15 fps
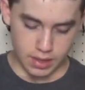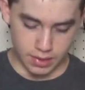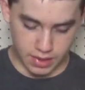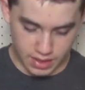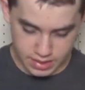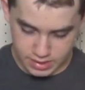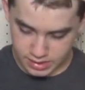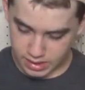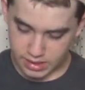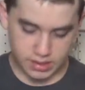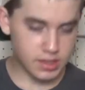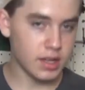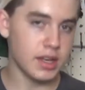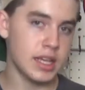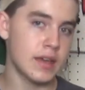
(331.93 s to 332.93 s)
this
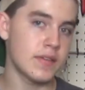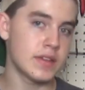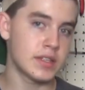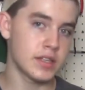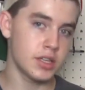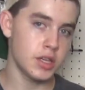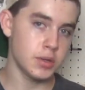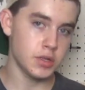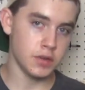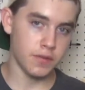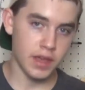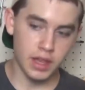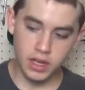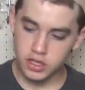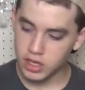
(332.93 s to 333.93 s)
is going to give us a huge
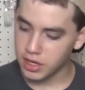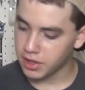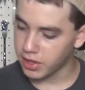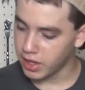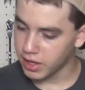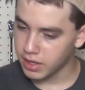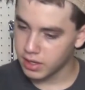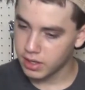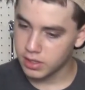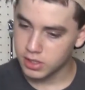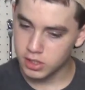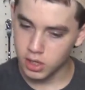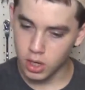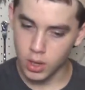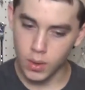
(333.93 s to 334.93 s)
advantage, I think.
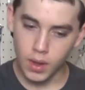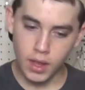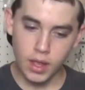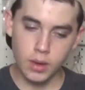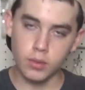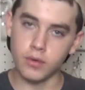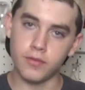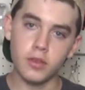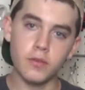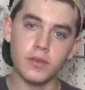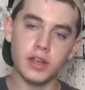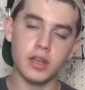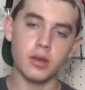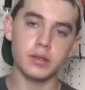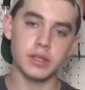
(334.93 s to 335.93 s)
So review
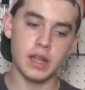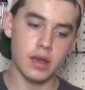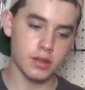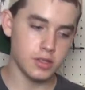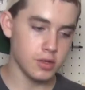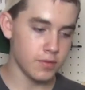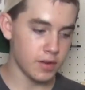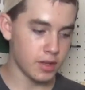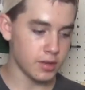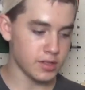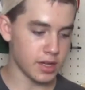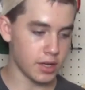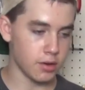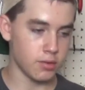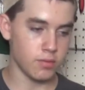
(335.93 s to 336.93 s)
videos and how-to videos,
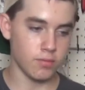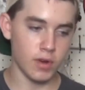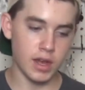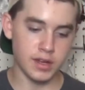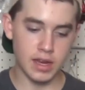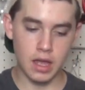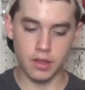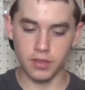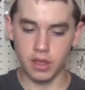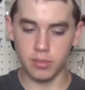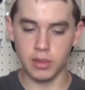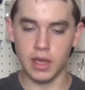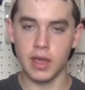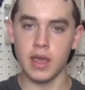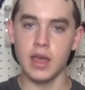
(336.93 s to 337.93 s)
I can write down
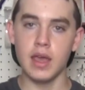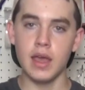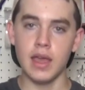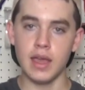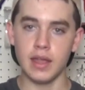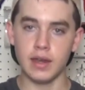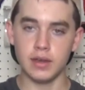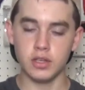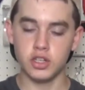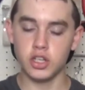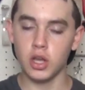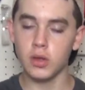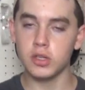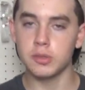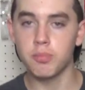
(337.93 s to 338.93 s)
them. It
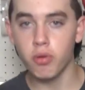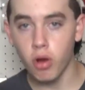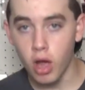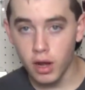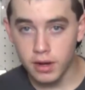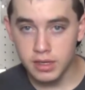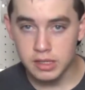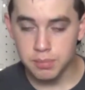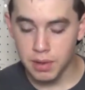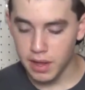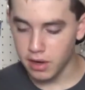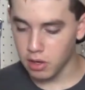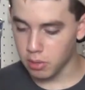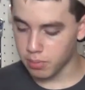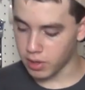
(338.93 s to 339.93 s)
shows products
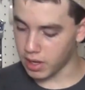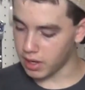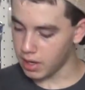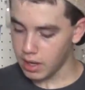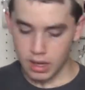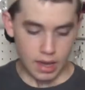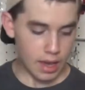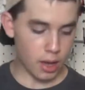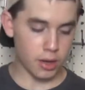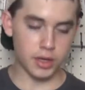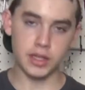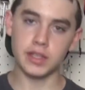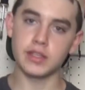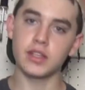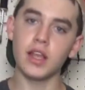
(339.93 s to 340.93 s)
better, but I don't
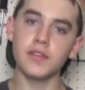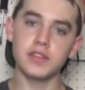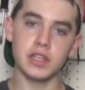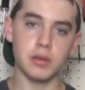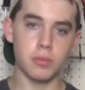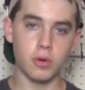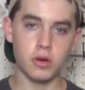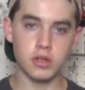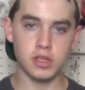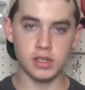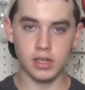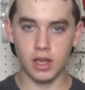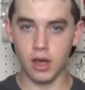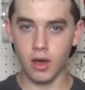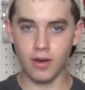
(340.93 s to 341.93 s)
need these gloves anymore,
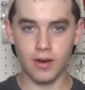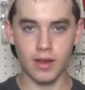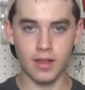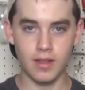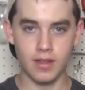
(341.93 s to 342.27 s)
so...